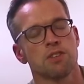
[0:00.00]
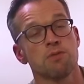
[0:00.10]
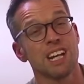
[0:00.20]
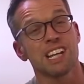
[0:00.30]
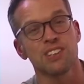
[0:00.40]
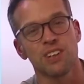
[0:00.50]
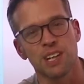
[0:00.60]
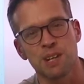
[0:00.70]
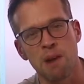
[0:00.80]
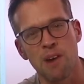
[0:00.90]
So really
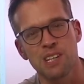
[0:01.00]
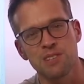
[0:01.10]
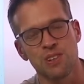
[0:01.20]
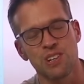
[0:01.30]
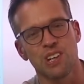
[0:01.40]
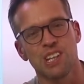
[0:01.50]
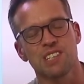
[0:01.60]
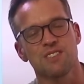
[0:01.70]
excited about this one, guys.